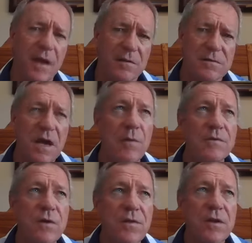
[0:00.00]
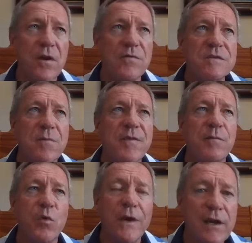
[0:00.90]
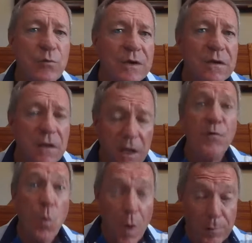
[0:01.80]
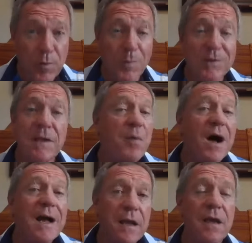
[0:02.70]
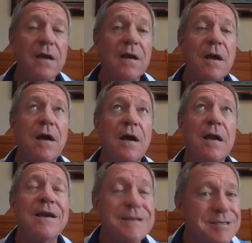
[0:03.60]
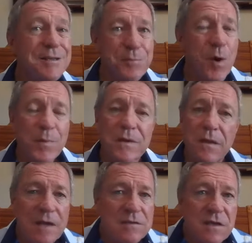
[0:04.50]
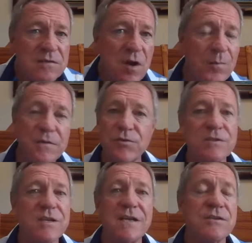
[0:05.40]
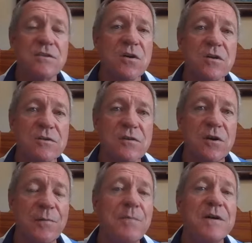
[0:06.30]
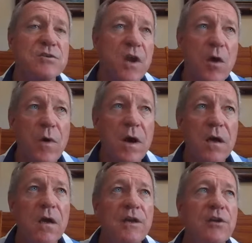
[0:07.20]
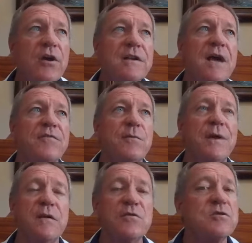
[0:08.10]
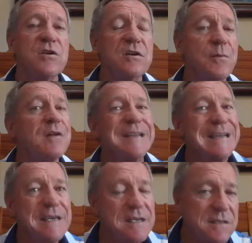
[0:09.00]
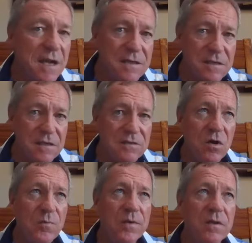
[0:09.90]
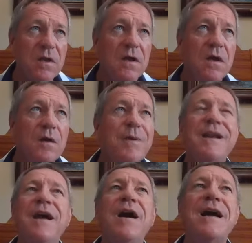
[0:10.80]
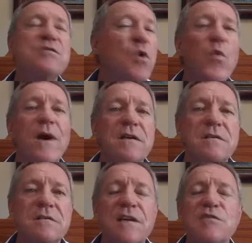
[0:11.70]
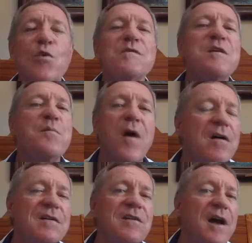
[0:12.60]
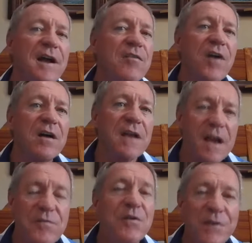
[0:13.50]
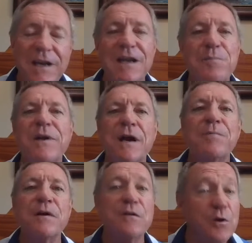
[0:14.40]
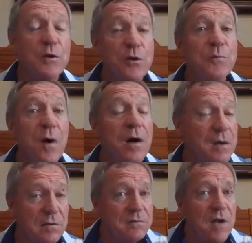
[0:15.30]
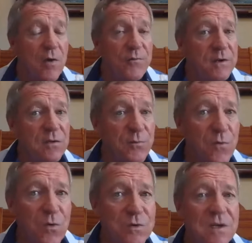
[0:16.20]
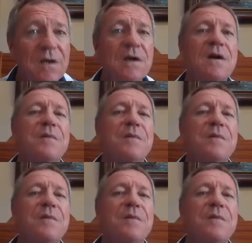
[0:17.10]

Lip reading: else. I would rather go for something more liquid. If you want property, buy listed property, as an example. Transactions cost is going to be much lower. You don't have to be concerned about the geyser, as an example. But as always, there's always a bargain lying around. And if you really can pick up a good bargain, go for it, of course. But